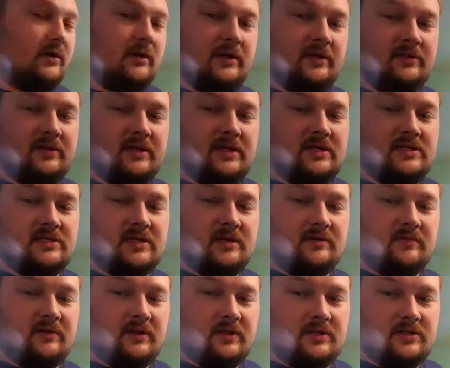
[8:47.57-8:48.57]
I think he's going to
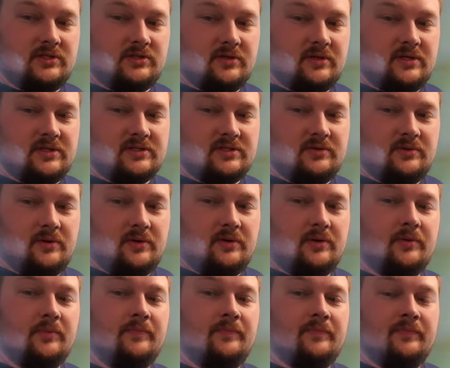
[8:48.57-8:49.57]
really enjoy his new
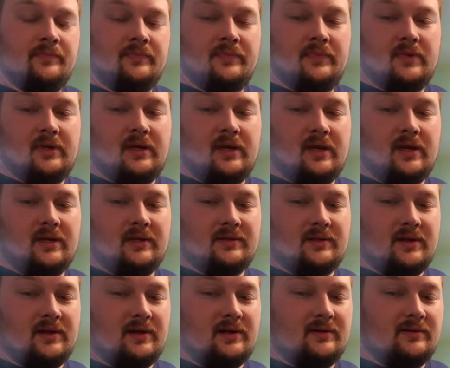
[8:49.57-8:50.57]
home. And,
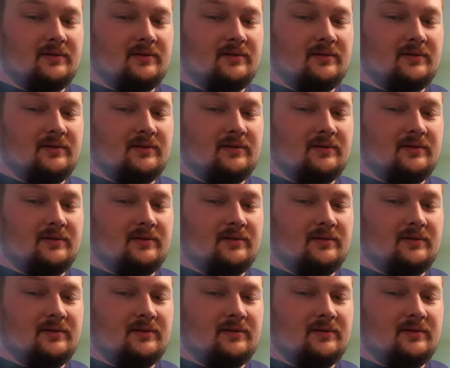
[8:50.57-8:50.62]
uh,